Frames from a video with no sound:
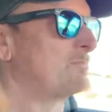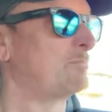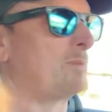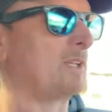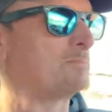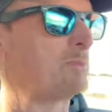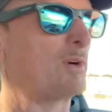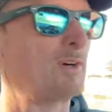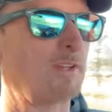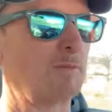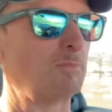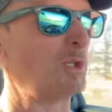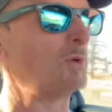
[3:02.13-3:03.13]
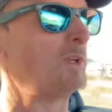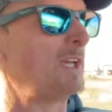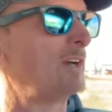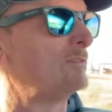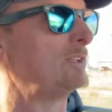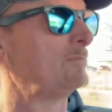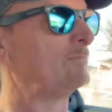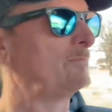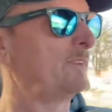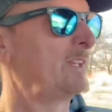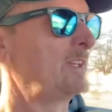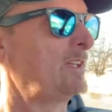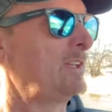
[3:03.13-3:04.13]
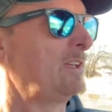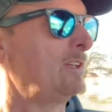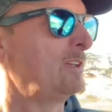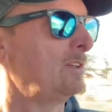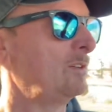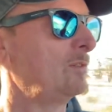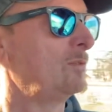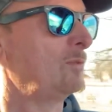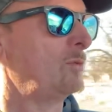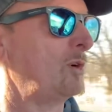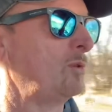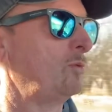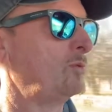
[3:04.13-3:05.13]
it's part of the beauty of it. Whoa,